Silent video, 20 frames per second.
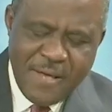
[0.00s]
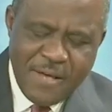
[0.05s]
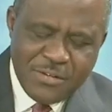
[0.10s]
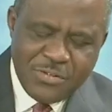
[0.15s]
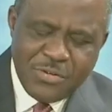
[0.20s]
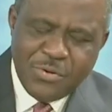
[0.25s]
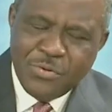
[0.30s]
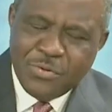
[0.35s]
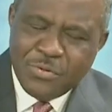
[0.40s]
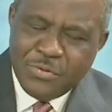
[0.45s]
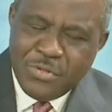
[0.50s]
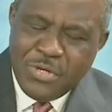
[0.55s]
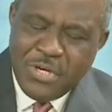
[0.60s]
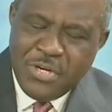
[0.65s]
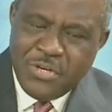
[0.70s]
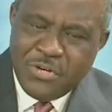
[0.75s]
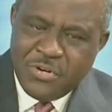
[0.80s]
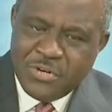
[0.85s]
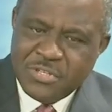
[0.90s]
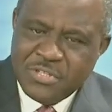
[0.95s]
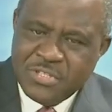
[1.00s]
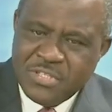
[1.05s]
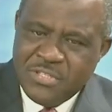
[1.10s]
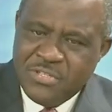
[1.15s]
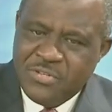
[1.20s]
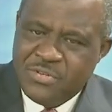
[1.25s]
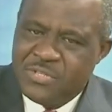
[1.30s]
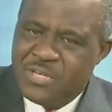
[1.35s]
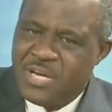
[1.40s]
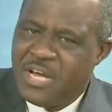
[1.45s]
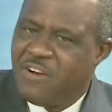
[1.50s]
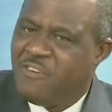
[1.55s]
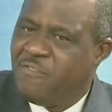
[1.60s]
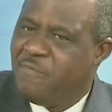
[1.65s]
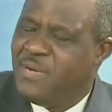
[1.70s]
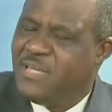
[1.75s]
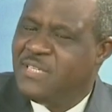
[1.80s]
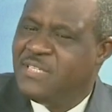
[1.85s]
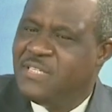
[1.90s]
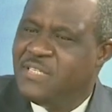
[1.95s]
So council. in those kind of
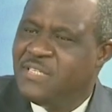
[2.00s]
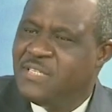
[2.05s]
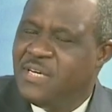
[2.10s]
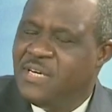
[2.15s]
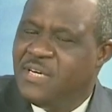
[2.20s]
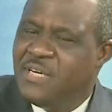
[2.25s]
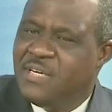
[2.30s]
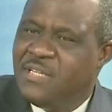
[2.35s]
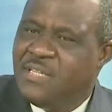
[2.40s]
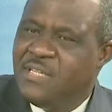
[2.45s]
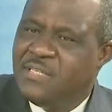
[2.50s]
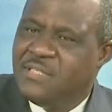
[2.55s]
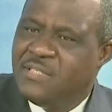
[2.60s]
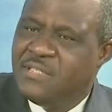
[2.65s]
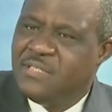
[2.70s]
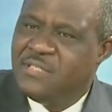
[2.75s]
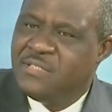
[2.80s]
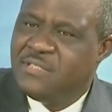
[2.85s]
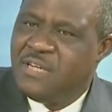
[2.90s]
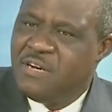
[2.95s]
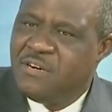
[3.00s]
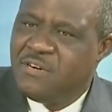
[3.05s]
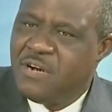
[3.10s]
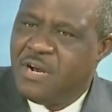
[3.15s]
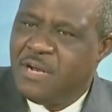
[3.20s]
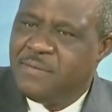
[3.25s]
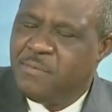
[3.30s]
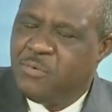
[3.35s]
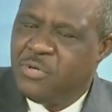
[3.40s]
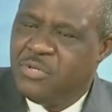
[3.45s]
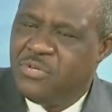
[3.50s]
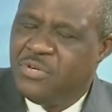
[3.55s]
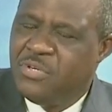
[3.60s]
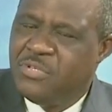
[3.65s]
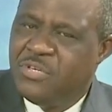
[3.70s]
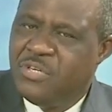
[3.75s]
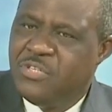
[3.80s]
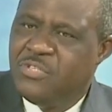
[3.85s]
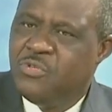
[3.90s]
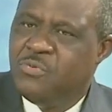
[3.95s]
places, the central monetary
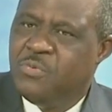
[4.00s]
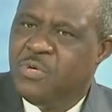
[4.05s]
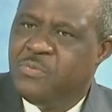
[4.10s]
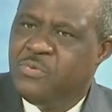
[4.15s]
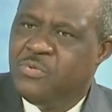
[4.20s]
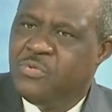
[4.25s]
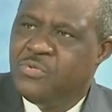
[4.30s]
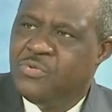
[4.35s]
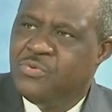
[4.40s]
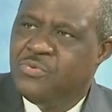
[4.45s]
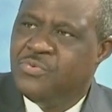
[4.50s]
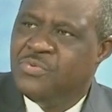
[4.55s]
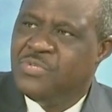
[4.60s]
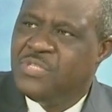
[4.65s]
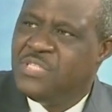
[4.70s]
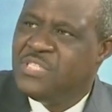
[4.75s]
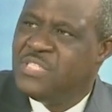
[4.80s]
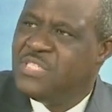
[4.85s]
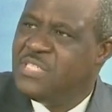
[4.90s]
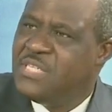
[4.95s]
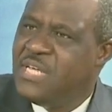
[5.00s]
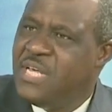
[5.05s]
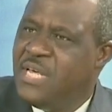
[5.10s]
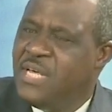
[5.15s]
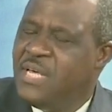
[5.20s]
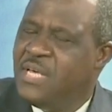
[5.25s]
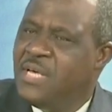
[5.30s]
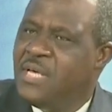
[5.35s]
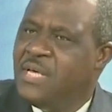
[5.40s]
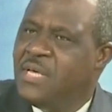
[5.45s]
authority should be able to say,